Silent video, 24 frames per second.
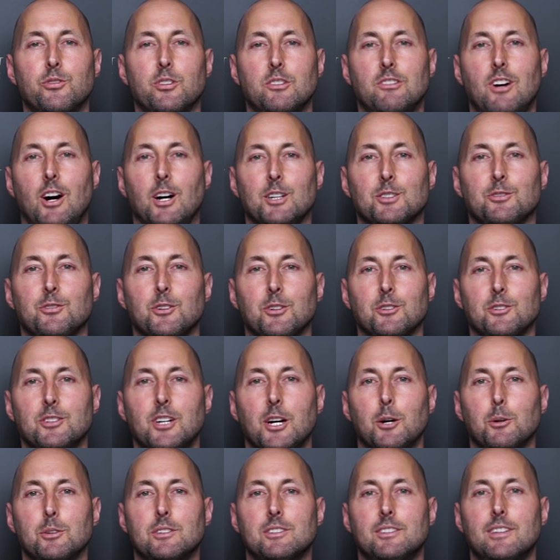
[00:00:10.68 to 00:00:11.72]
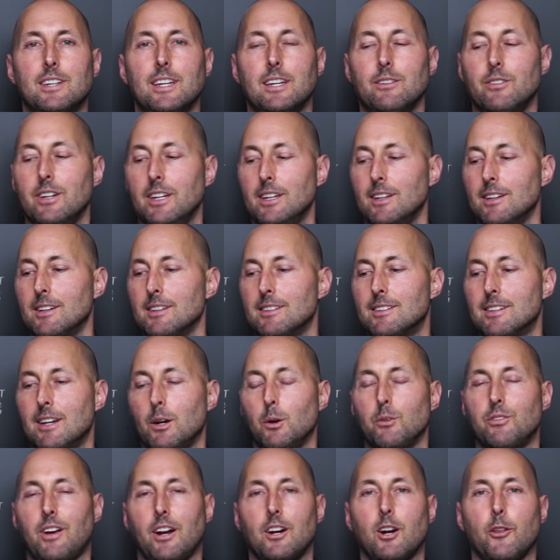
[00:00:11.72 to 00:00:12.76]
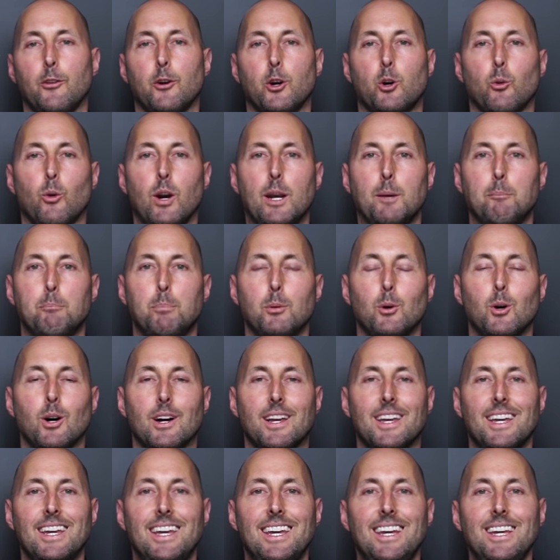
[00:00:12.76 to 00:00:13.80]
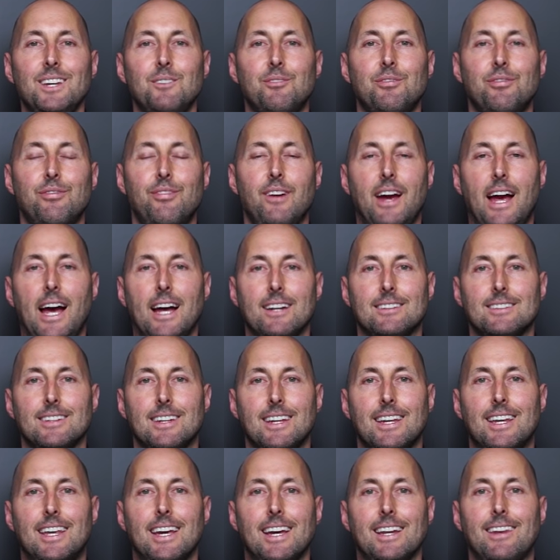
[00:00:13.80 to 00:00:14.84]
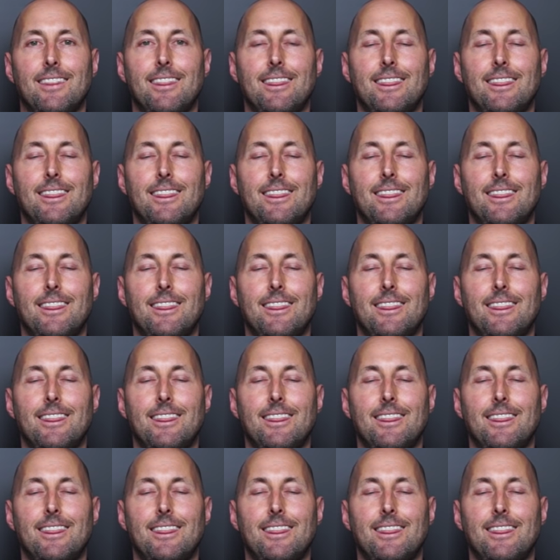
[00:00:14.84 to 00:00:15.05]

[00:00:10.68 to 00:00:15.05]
Philosopher's Notes T V. Today we've got another great book, Eat Fat, Get